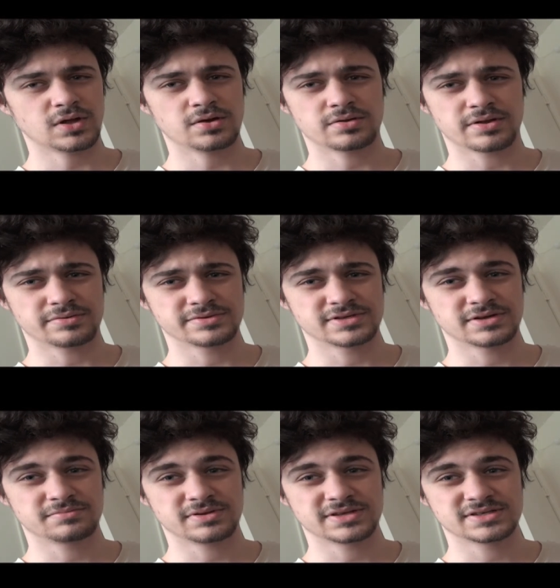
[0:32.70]
Oh, that was an
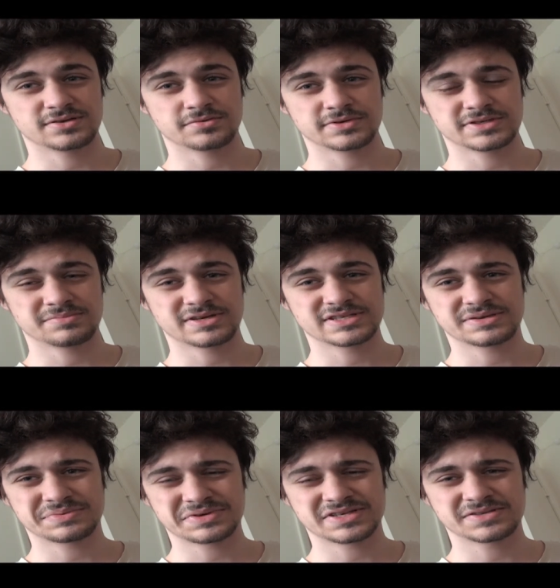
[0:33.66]
unpleasant noise that my
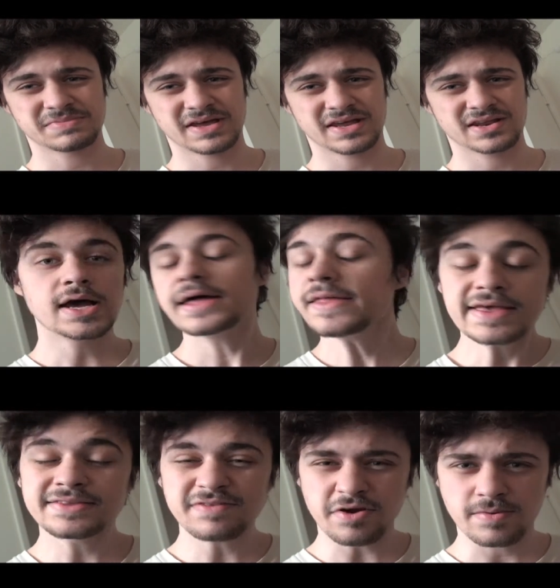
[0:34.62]
stomach just made. I
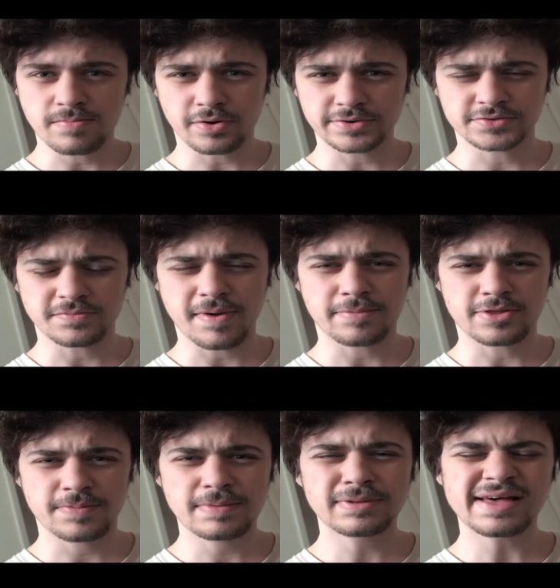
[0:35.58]
think it's very important to remember
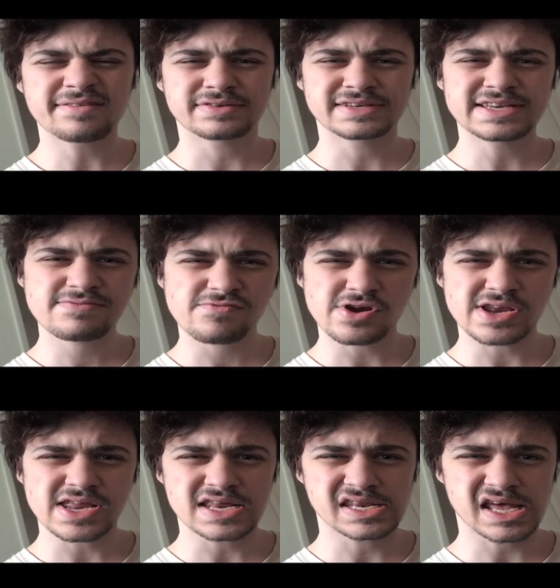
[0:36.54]
that people have
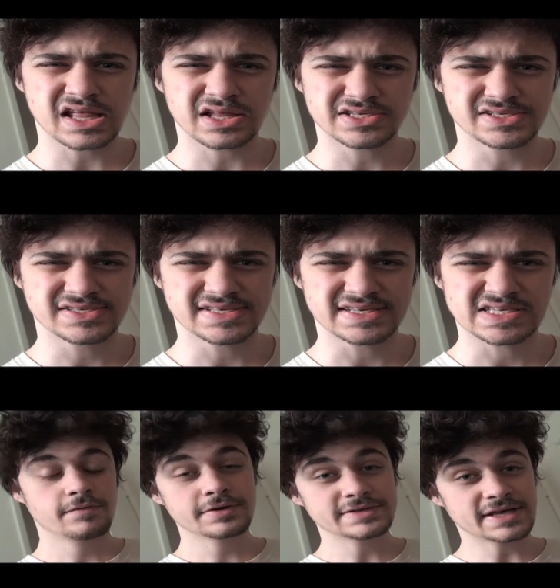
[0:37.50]
different
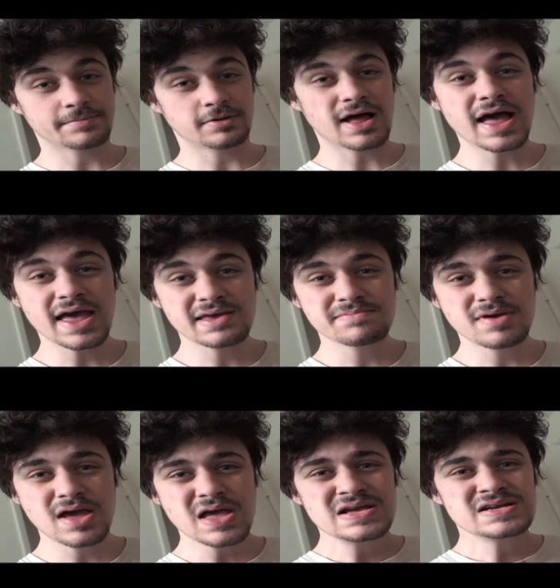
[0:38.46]
intelligences. For example,
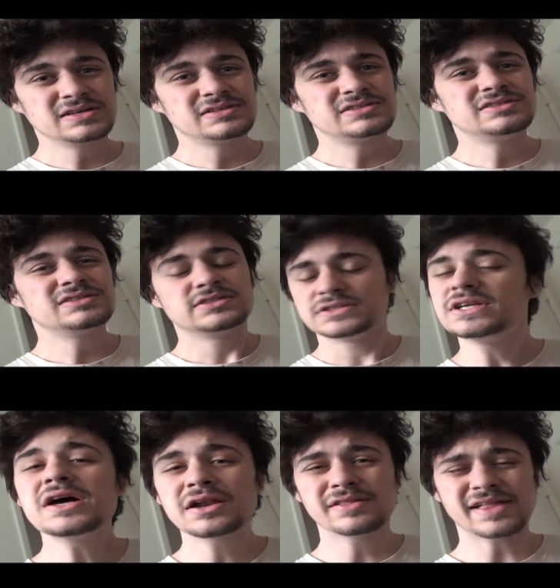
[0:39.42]
I'm
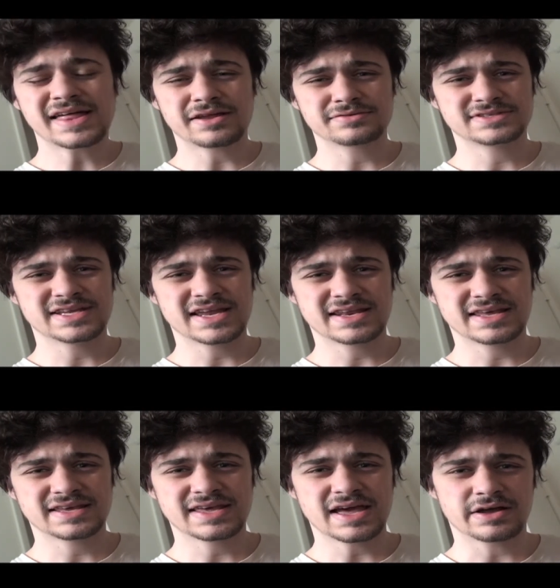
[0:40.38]
not all that
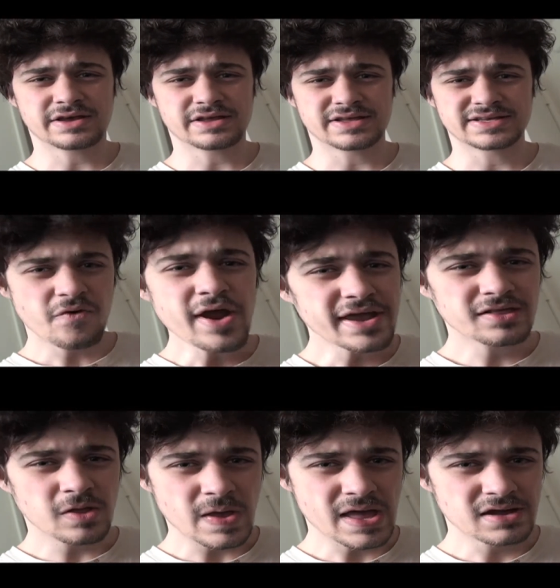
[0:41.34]
outstanding at calculus.
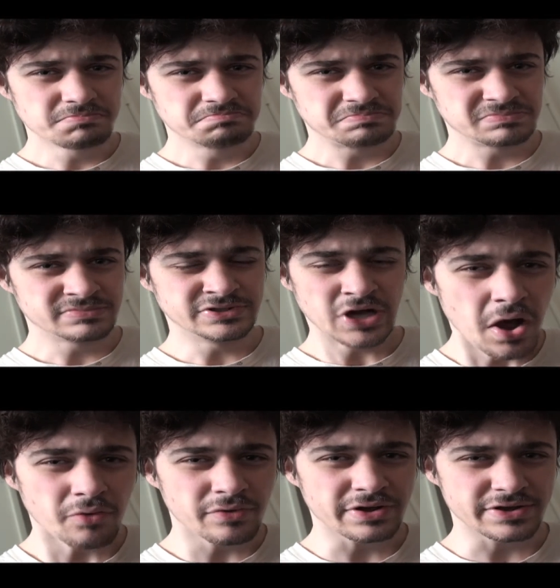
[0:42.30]
Frankly,
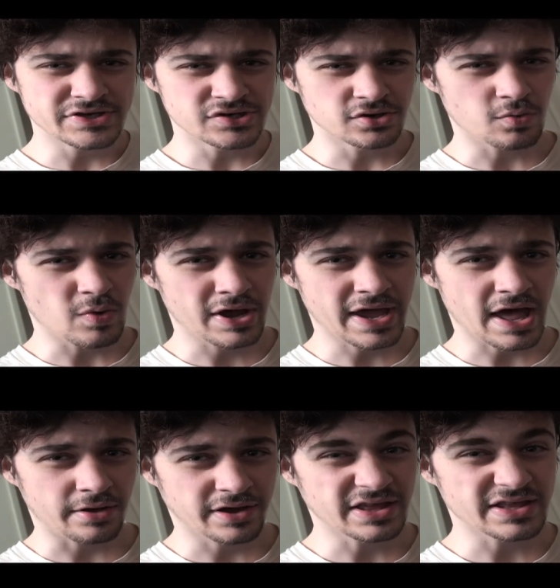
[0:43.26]
not really sure what
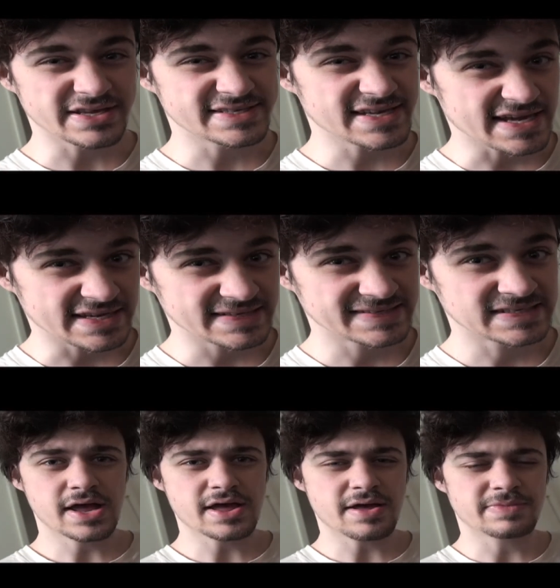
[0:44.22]
calculus is.
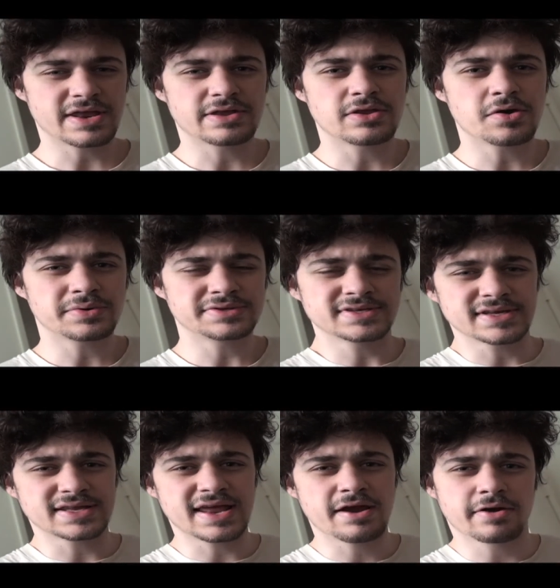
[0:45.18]
I mean, I know it's
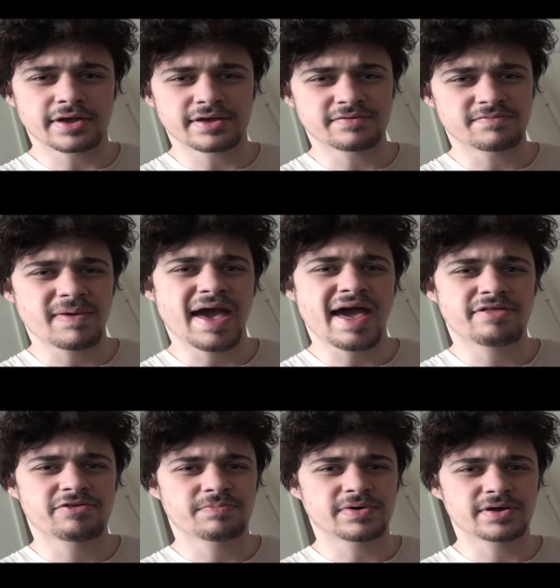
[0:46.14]
like an area of
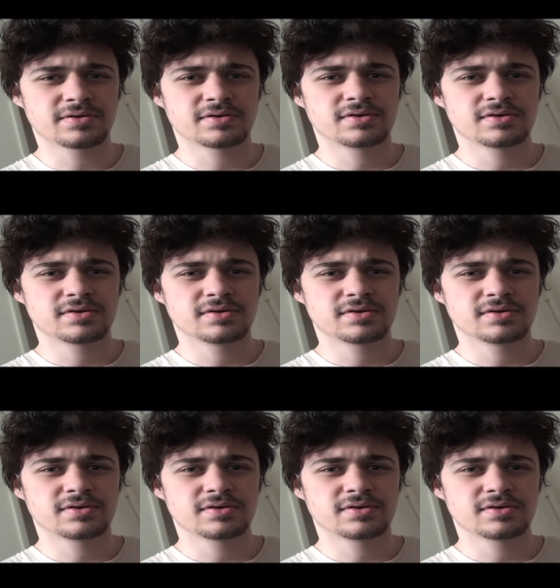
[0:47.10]
math, but